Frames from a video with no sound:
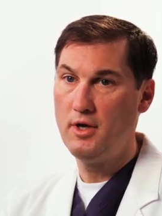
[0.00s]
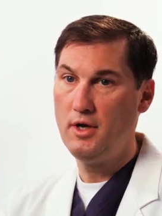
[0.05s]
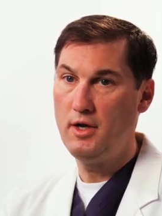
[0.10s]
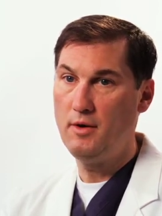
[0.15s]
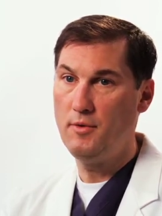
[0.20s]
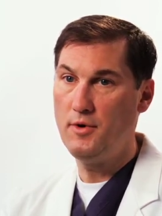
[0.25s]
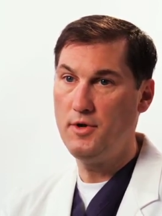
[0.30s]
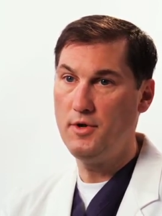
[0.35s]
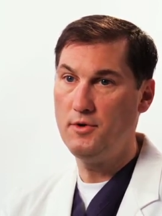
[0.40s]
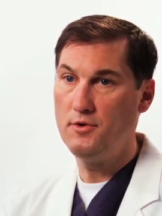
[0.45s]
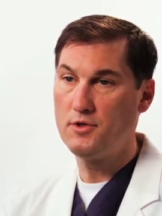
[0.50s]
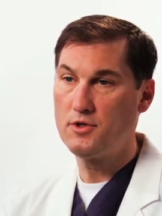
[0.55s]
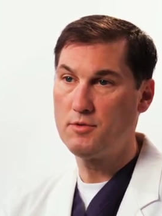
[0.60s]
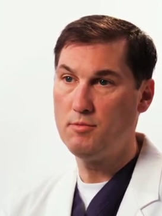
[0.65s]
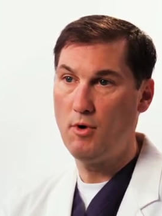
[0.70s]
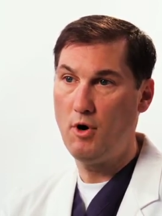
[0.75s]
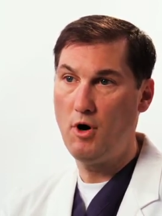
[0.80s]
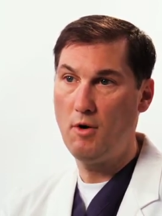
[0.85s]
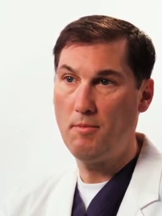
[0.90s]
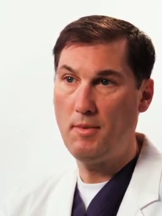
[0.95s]
And we use
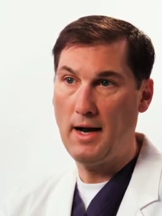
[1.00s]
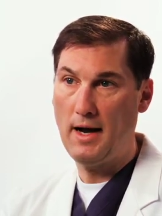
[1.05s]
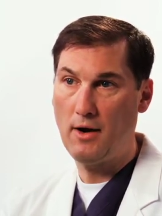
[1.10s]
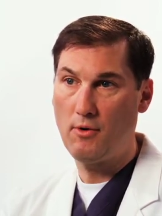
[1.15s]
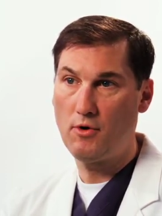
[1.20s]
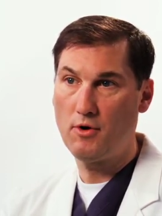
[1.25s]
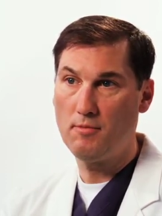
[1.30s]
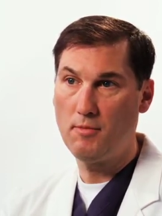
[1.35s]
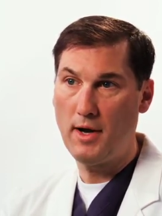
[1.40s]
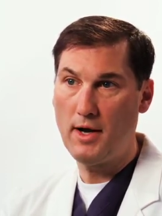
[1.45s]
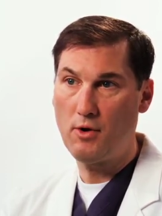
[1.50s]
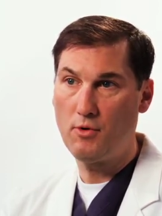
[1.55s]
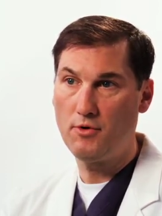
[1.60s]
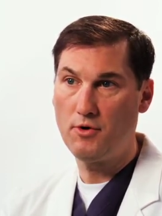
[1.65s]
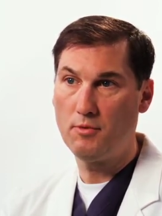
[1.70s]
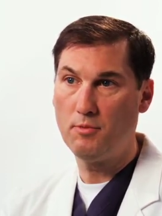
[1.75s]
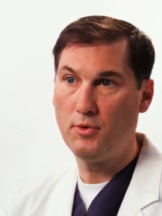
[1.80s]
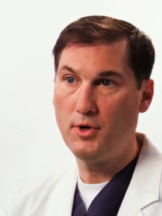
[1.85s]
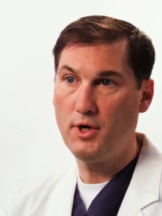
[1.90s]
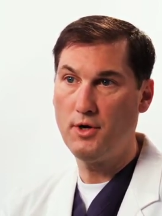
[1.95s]
small powered
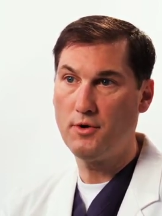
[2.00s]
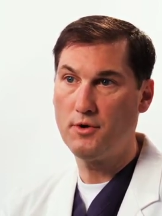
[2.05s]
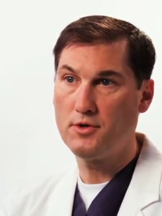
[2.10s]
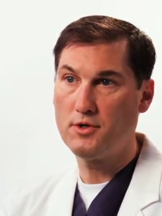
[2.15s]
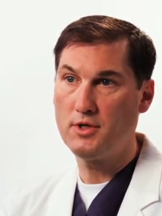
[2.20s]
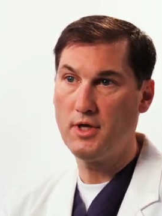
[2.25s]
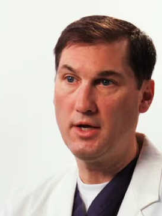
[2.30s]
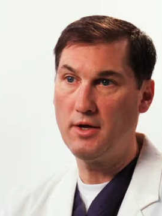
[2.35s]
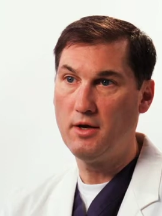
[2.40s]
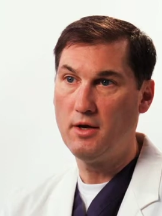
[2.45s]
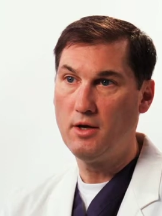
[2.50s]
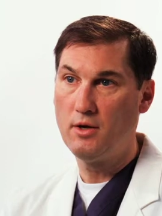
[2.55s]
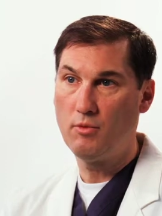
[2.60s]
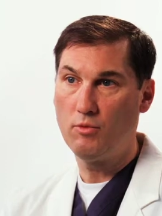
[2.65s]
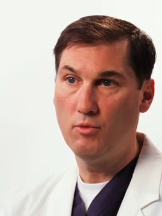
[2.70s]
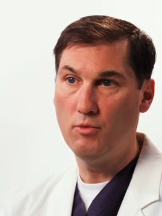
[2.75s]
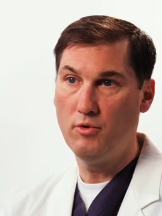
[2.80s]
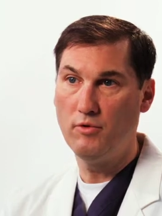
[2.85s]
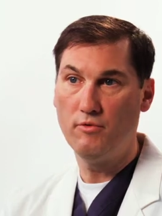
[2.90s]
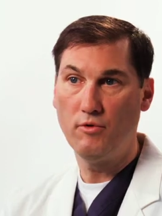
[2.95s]
microdebriders that
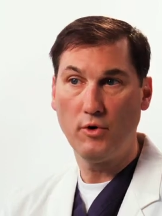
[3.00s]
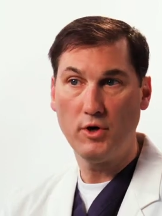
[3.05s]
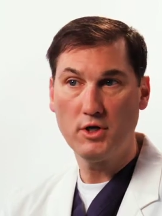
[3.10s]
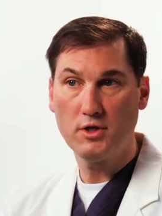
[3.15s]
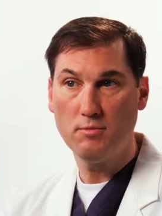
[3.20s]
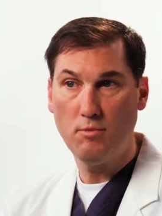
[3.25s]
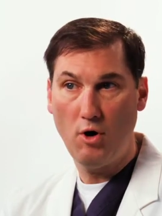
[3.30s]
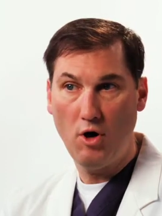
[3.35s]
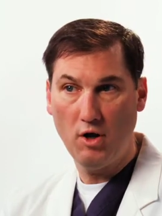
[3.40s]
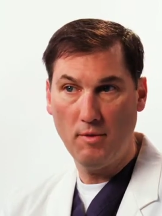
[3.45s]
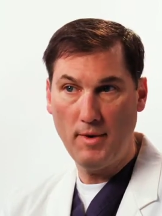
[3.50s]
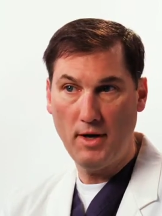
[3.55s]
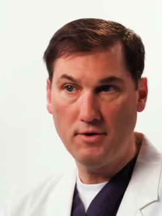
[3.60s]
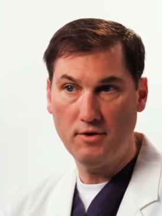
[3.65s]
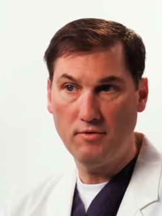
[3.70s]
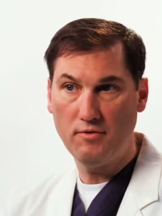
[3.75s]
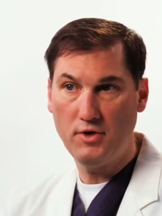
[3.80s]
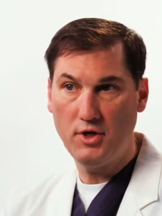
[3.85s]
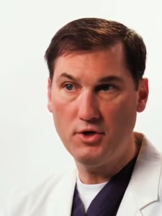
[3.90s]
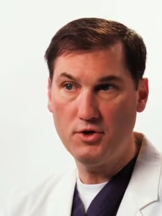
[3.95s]
remove very small amounts
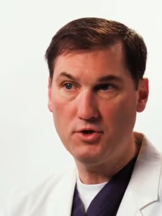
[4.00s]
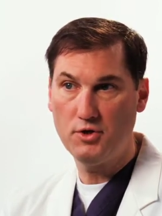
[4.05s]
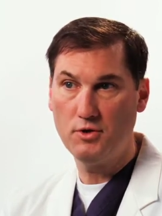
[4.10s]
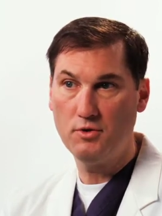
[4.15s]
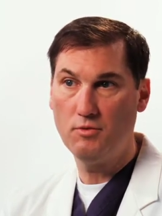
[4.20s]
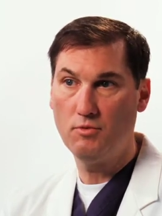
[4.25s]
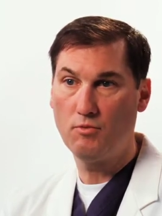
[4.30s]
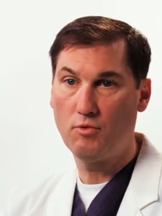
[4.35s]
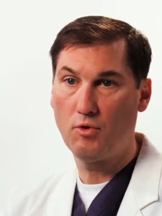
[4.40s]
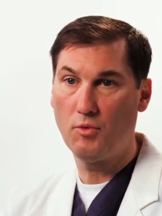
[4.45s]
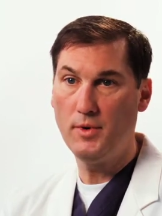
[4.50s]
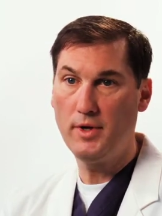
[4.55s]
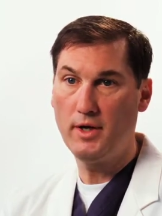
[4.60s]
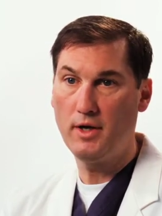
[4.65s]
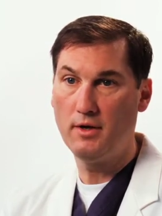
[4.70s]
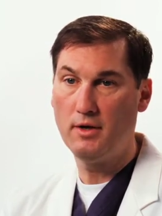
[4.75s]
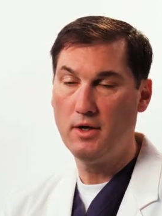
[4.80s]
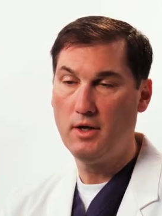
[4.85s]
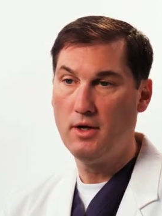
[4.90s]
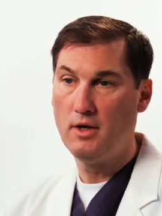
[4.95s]
of tissue, where we
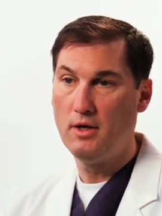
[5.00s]
can